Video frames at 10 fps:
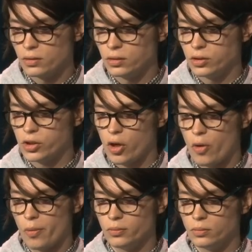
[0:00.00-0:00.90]

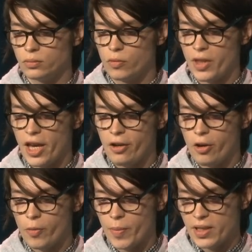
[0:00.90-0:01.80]
so with
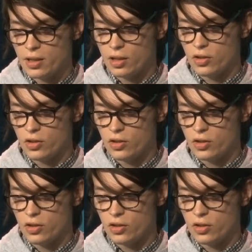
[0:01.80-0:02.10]
Edgar, we basically